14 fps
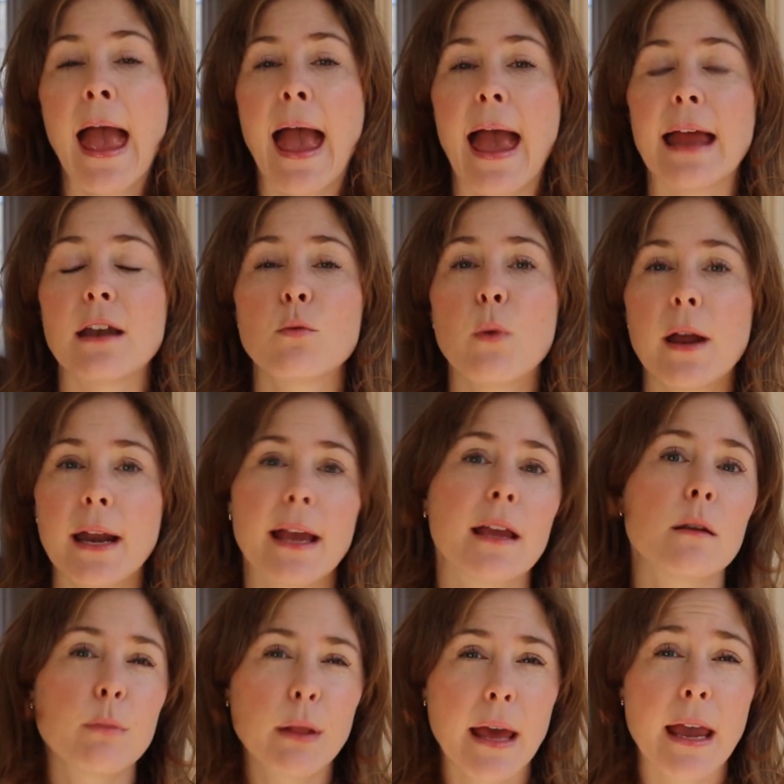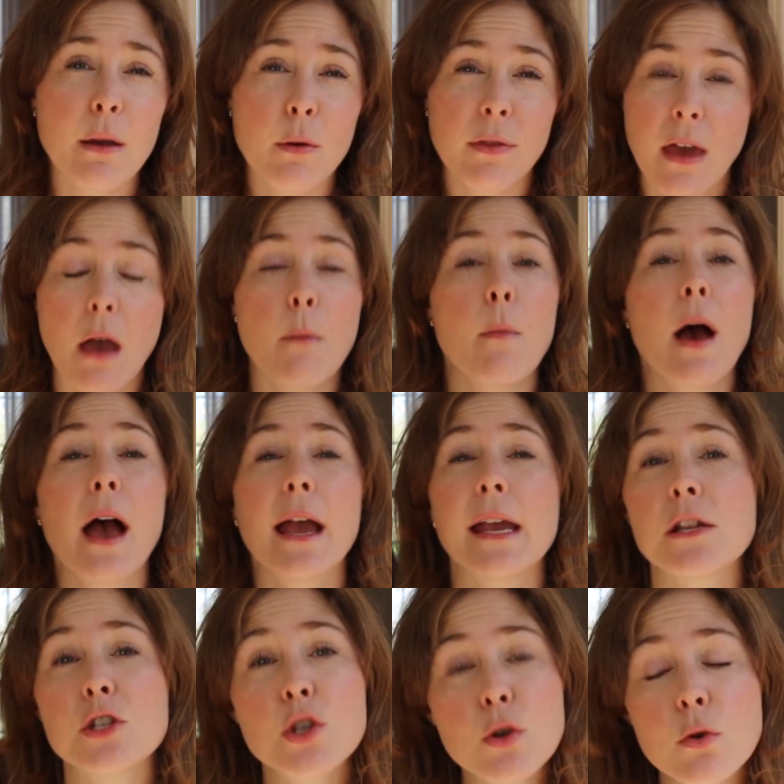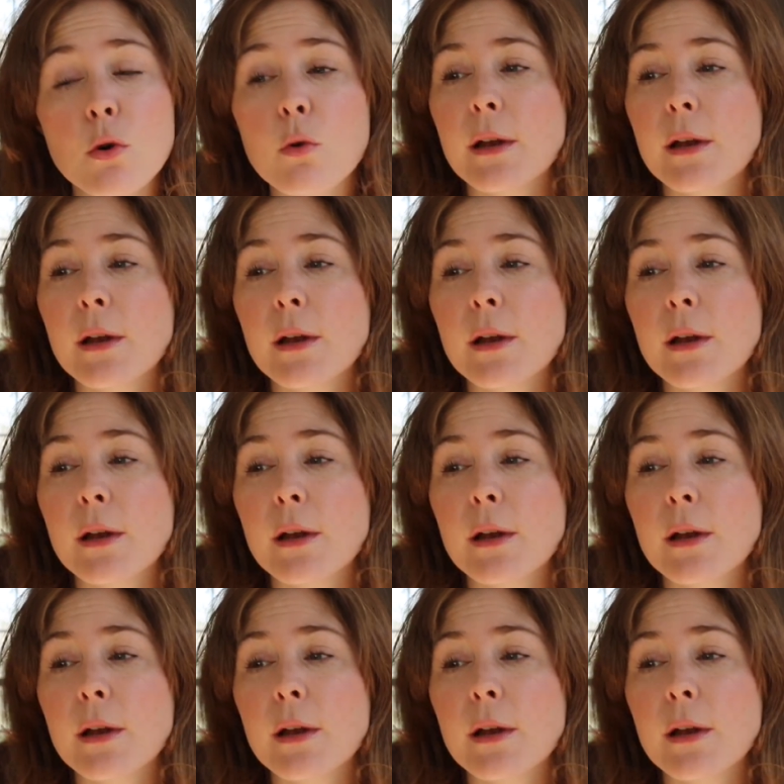And when I can play with them, I do.